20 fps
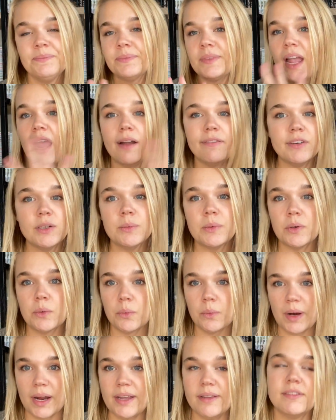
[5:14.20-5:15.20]
everyone
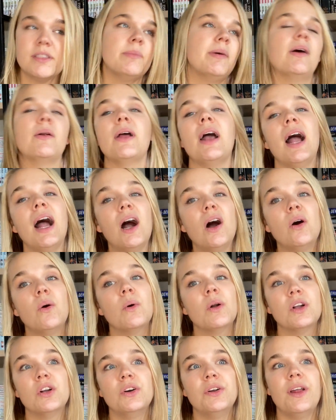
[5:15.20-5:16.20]
raves about
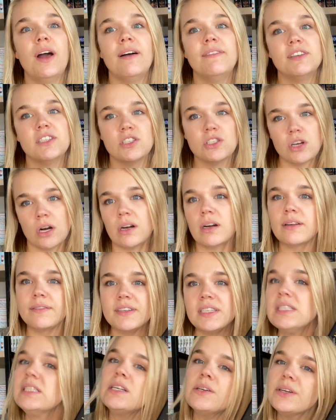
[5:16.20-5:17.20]
how good of a start of a
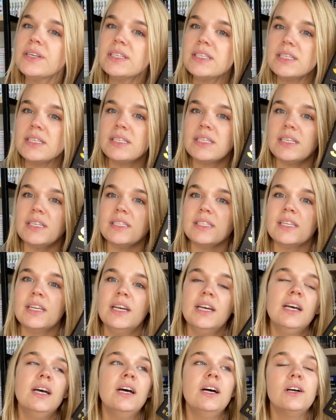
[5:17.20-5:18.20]
series this is.
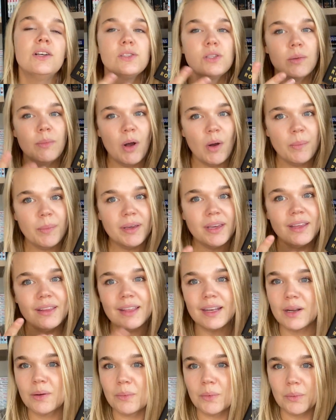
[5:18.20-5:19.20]
So I'm hoping
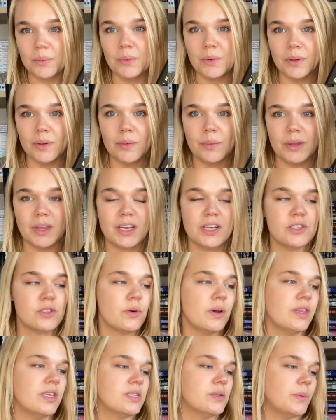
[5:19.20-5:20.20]
that I will really, really
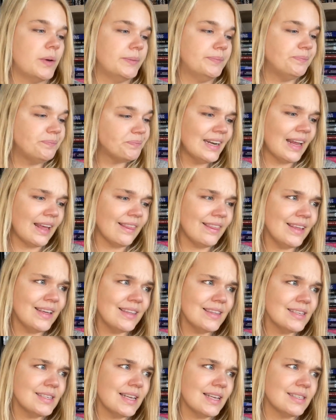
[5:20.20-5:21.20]
enjoy this one. And I think
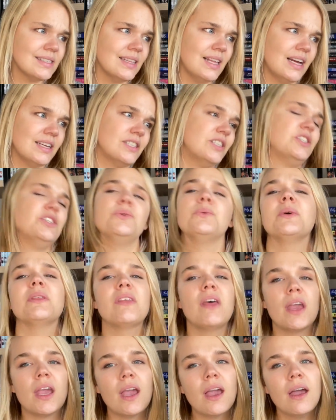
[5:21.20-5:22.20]
this has a lot to do with
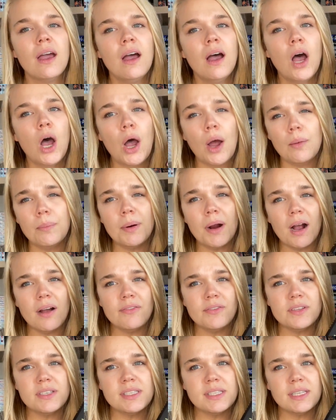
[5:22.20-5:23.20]
like a
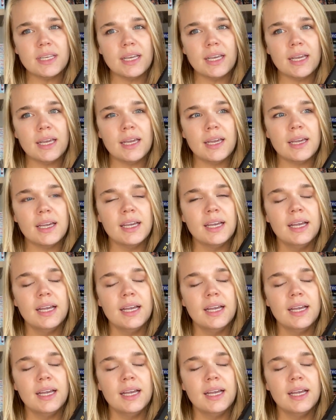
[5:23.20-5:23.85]
prophecy,